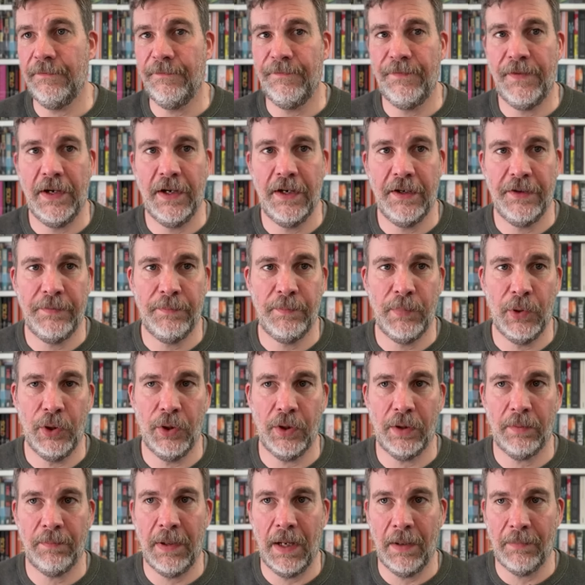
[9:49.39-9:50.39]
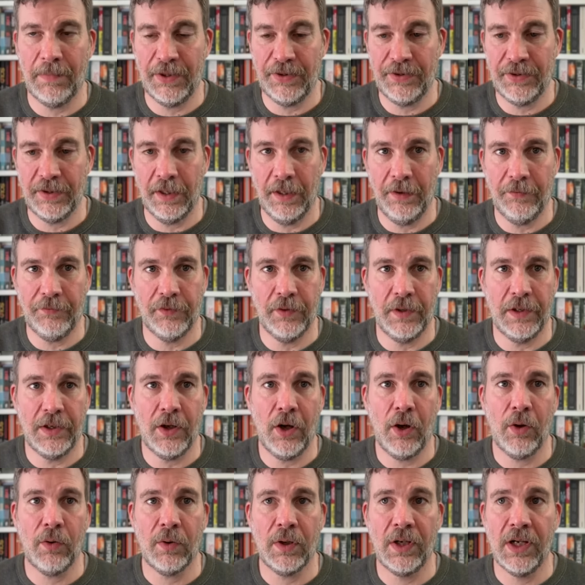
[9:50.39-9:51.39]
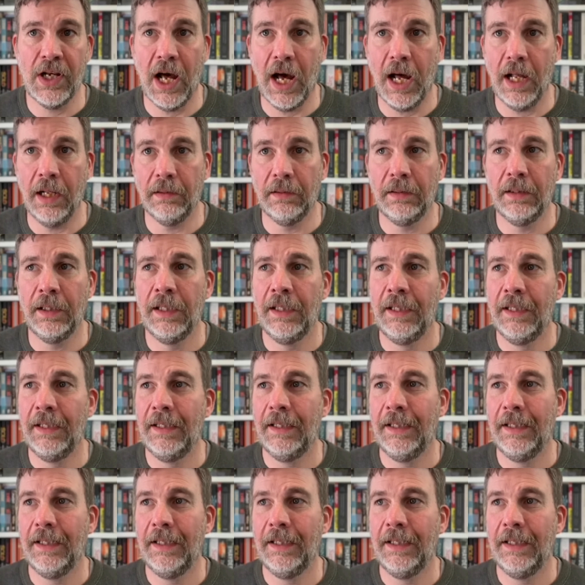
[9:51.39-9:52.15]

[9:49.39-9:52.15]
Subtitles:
first book published after a long lull.